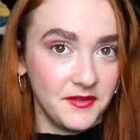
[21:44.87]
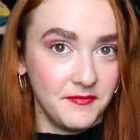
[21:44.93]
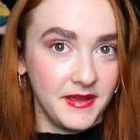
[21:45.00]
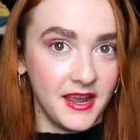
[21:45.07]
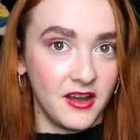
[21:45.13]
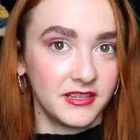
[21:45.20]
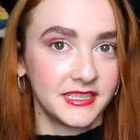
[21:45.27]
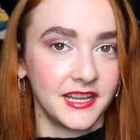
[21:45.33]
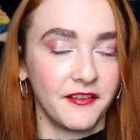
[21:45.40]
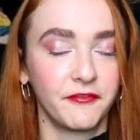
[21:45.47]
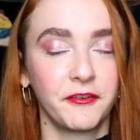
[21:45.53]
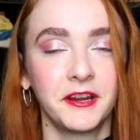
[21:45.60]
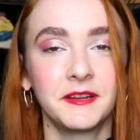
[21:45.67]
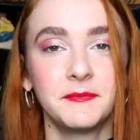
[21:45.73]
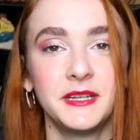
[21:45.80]
may all
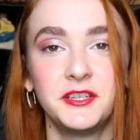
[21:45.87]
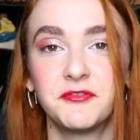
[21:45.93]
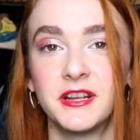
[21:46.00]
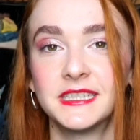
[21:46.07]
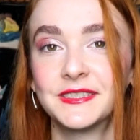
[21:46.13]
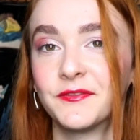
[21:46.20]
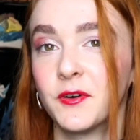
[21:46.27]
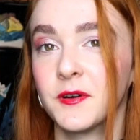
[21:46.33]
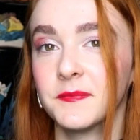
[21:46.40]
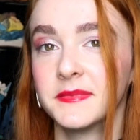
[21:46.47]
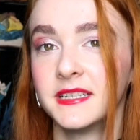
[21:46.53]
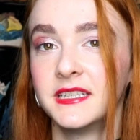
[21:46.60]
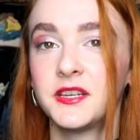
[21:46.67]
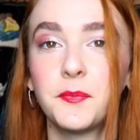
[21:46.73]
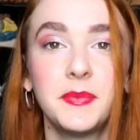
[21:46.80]
suffering be transformed
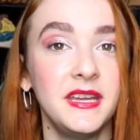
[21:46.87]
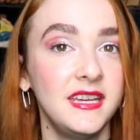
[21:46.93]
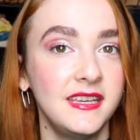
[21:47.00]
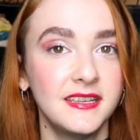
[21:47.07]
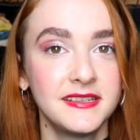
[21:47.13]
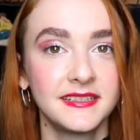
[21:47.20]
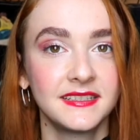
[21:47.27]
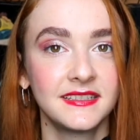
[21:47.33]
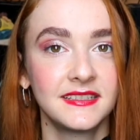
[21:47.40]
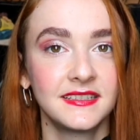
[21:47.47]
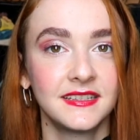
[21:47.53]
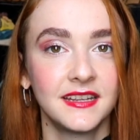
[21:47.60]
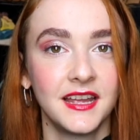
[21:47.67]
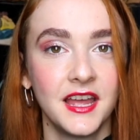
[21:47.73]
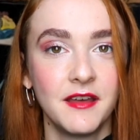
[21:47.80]
into peace.
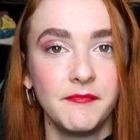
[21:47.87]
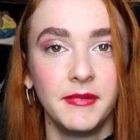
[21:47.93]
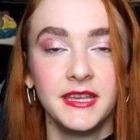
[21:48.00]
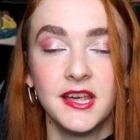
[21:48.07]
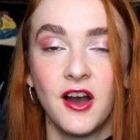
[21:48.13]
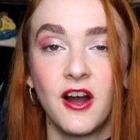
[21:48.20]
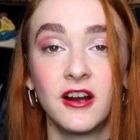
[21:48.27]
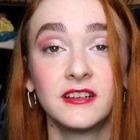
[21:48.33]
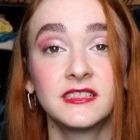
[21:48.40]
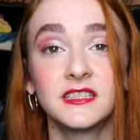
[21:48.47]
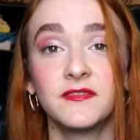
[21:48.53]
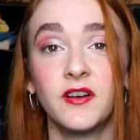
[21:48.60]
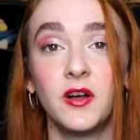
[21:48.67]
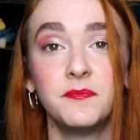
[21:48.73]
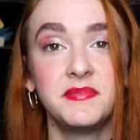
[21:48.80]
May the hearts
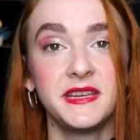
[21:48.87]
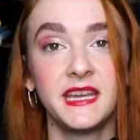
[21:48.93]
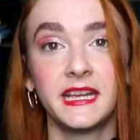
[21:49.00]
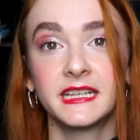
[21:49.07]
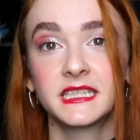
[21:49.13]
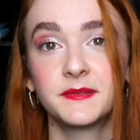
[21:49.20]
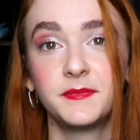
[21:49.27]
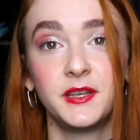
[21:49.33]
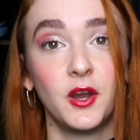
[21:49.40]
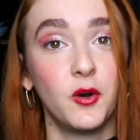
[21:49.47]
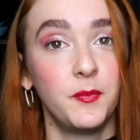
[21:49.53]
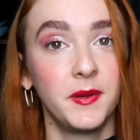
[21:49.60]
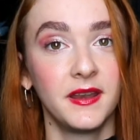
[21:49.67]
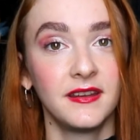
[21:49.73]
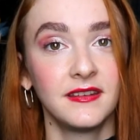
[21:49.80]
of all beings be
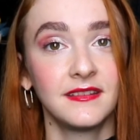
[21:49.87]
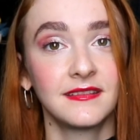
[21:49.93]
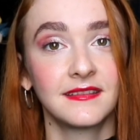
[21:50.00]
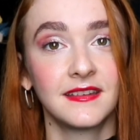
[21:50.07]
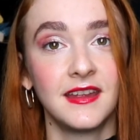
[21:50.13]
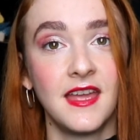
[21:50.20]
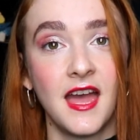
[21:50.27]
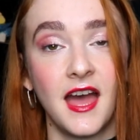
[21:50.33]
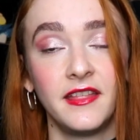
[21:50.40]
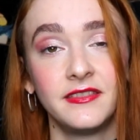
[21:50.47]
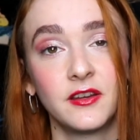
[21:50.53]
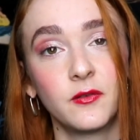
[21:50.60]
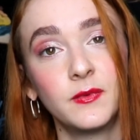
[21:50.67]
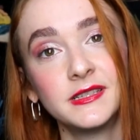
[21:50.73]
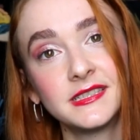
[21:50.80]
open, and
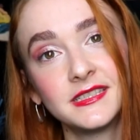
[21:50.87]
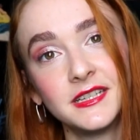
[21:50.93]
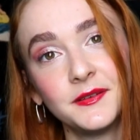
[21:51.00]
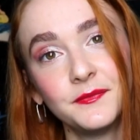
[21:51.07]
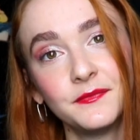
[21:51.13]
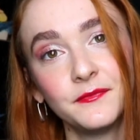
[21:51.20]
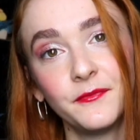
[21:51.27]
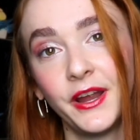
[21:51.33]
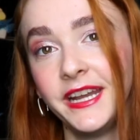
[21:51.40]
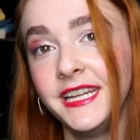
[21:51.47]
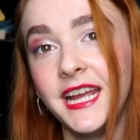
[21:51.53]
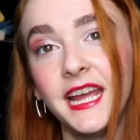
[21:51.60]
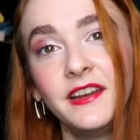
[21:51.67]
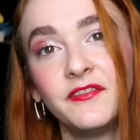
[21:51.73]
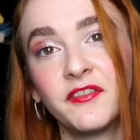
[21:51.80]
their wisdom
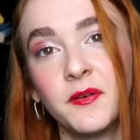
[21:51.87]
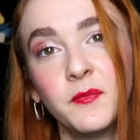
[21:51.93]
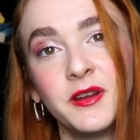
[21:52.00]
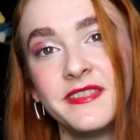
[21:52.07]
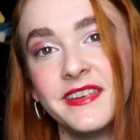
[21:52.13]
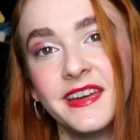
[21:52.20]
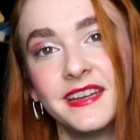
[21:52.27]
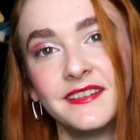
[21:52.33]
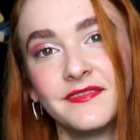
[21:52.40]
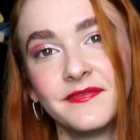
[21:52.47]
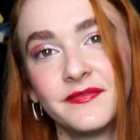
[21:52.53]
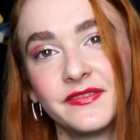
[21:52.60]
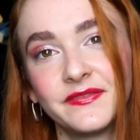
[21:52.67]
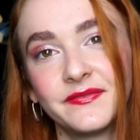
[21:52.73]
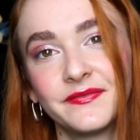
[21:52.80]
radiate from within.
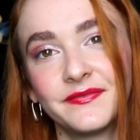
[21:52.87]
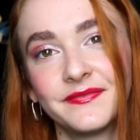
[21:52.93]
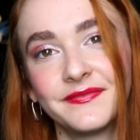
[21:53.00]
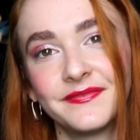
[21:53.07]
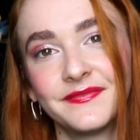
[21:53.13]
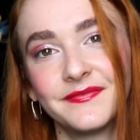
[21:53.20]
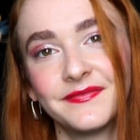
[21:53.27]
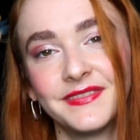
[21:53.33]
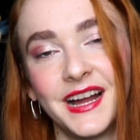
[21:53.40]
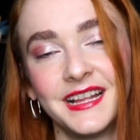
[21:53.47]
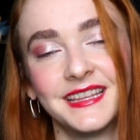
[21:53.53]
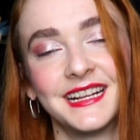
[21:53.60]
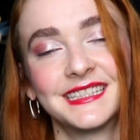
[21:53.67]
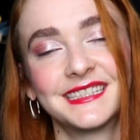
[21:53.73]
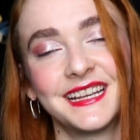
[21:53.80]
And
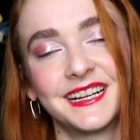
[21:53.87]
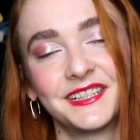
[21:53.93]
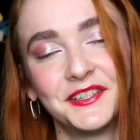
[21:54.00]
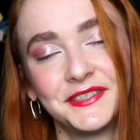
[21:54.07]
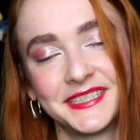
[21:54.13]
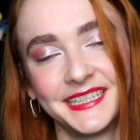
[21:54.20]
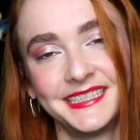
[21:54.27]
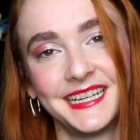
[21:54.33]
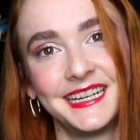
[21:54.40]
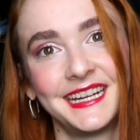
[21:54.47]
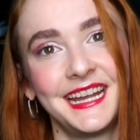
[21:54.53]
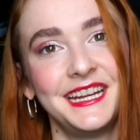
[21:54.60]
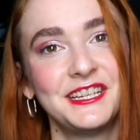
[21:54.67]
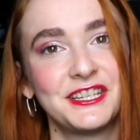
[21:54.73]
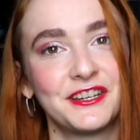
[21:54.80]
that's a closing
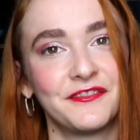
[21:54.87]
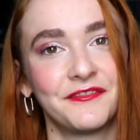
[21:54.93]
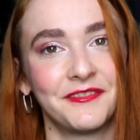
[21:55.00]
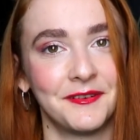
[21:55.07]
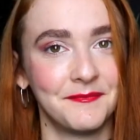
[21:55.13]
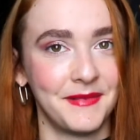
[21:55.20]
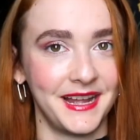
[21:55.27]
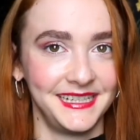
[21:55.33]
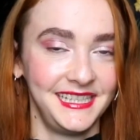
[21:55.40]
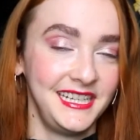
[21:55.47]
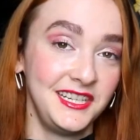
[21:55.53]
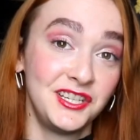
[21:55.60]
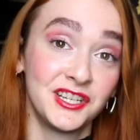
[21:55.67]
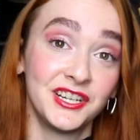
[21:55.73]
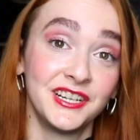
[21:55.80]
dedication from my
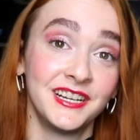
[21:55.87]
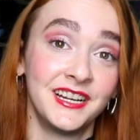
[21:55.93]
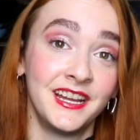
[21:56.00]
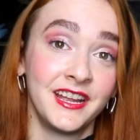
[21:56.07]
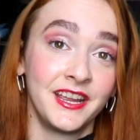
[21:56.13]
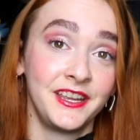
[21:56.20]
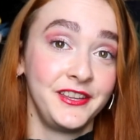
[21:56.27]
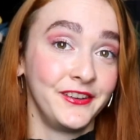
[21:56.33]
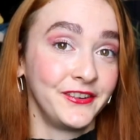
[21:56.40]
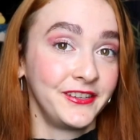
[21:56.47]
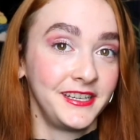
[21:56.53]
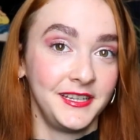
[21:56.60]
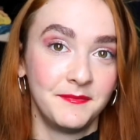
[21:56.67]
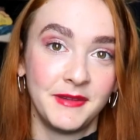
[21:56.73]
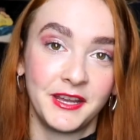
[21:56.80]
teacher,
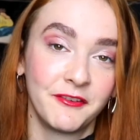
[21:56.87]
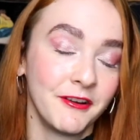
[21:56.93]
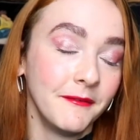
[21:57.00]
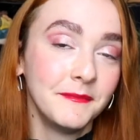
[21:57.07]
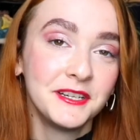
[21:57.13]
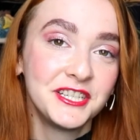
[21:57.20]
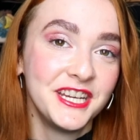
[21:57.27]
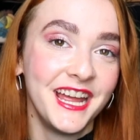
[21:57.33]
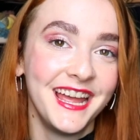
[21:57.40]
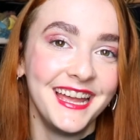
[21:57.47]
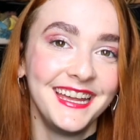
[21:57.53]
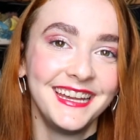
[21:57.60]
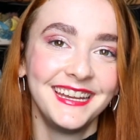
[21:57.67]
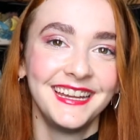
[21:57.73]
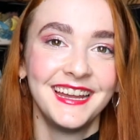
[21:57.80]
Yonggi
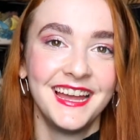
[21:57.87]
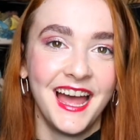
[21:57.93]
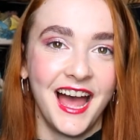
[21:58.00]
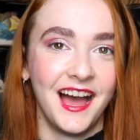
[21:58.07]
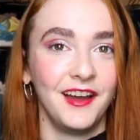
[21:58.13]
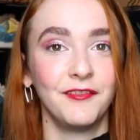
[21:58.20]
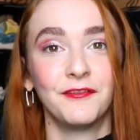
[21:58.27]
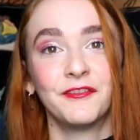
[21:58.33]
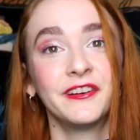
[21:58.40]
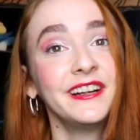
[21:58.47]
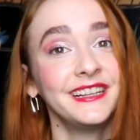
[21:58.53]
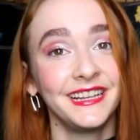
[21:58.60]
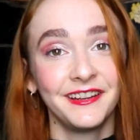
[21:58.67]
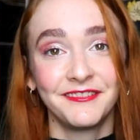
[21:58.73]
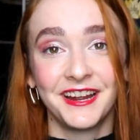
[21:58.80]
Rinpoche. I
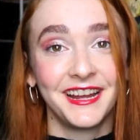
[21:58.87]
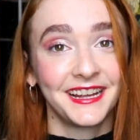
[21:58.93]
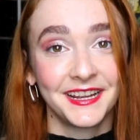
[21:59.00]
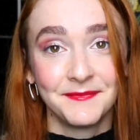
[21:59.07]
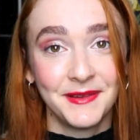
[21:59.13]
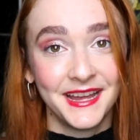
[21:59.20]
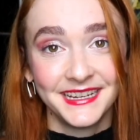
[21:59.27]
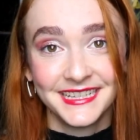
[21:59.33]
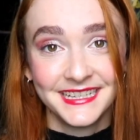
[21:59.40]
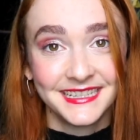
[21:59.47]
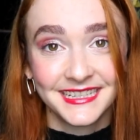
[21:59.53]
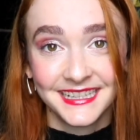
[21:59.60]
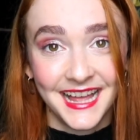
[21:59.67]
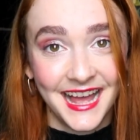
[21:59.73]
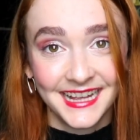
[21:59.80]
really recommend his
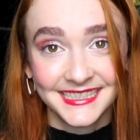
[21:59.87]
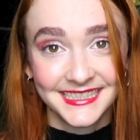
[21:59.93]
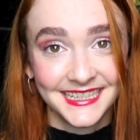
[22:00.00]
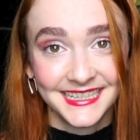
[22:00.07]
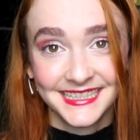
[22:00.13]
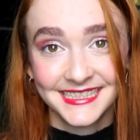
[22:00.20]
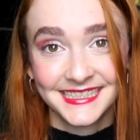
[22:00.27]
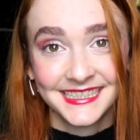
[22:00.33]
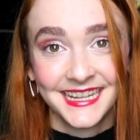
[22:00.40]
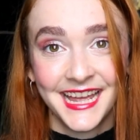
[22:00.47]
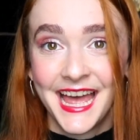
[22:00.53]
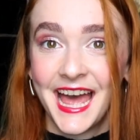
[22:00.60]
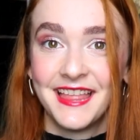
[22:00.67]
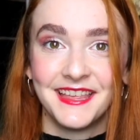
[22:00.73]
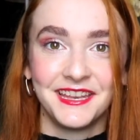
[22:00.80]
classes,
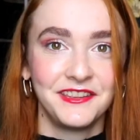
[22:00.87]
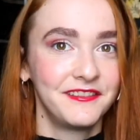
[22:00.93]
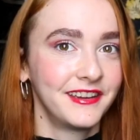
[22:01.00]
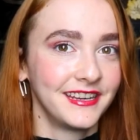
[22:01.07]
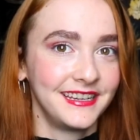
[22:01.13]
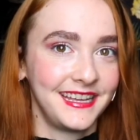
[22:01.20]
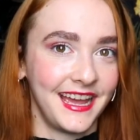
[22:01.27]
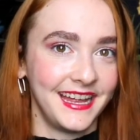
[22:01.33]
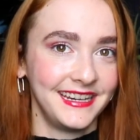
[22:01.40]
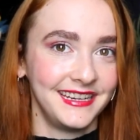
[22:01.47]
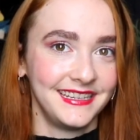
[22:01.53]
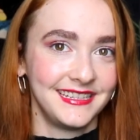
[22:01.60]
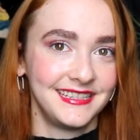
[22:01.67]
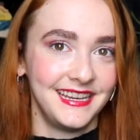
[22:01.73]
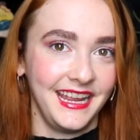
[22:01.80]
and then you can get
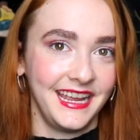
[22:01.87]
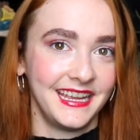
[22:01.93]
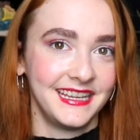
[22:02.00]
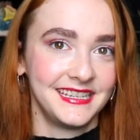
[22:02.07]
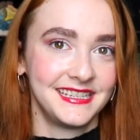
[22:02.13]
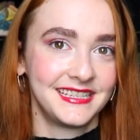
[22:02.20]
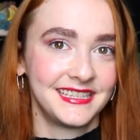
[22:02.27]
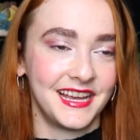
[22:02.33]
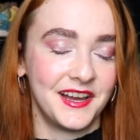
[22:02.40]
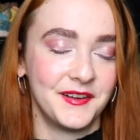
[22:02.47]
his